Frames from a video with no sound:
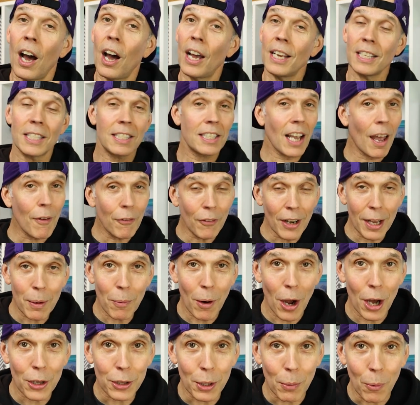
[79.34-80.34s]
Uh, it's definitely
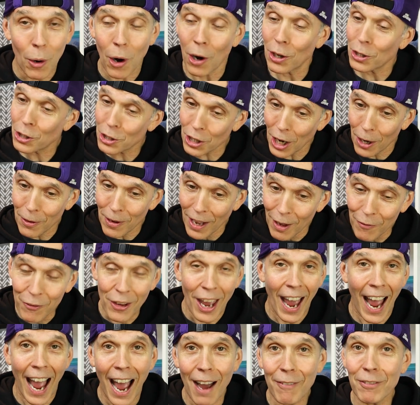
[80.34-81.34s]
worth worth a watch, so if
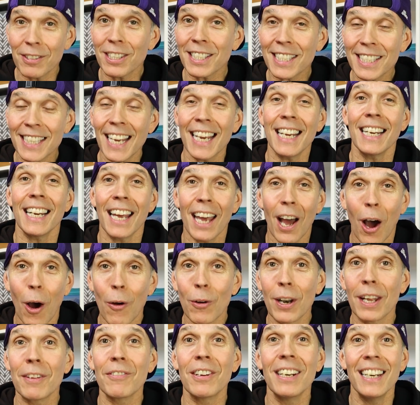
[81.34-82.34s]
you haven't seen it,
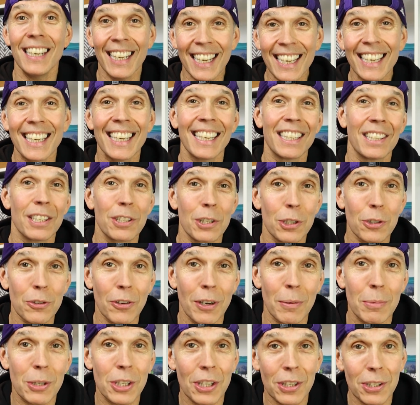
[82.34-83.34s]
I'll leave a link in the
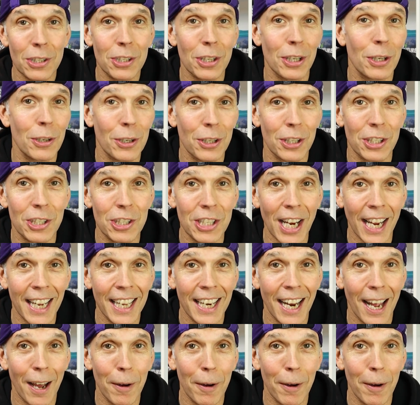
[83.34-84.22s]
description so you can check it